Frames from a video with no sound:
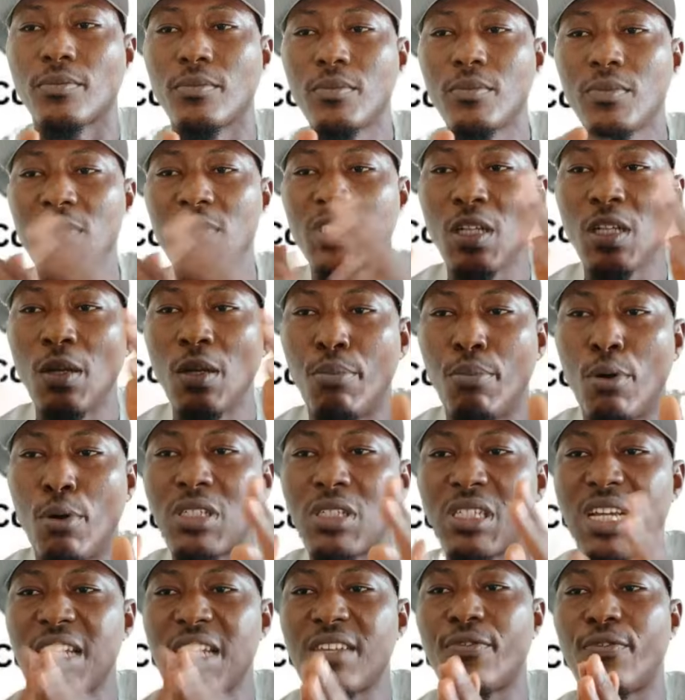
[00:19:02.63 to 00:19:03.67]
Budget
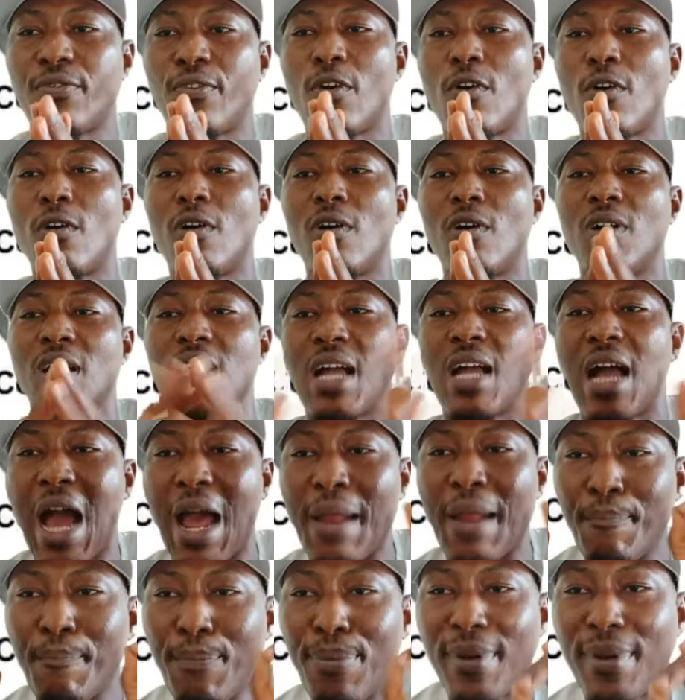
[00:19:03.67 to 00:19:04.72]
for and
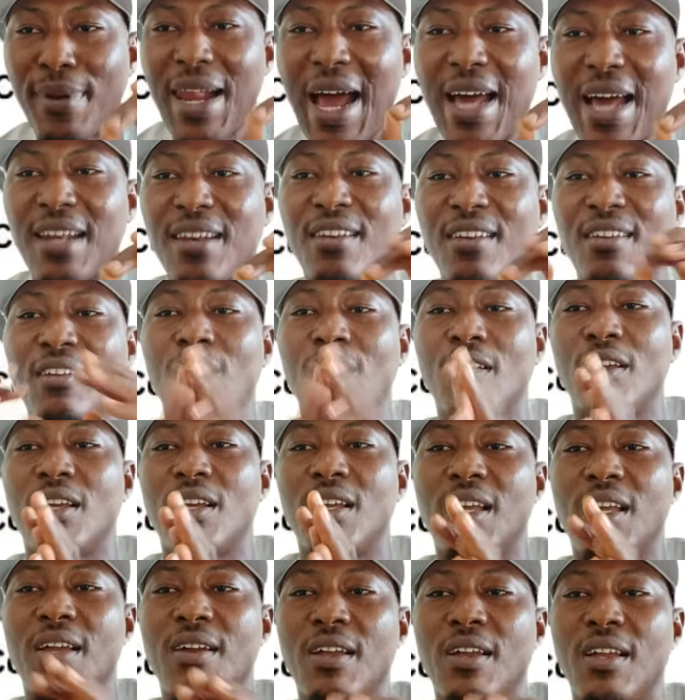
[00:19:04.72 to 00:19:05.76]
plan
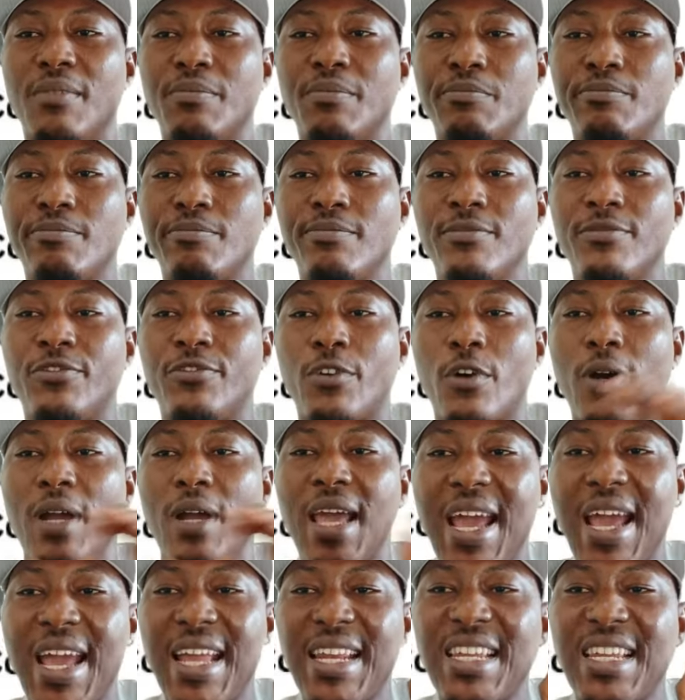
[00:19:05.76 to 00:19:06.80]
for any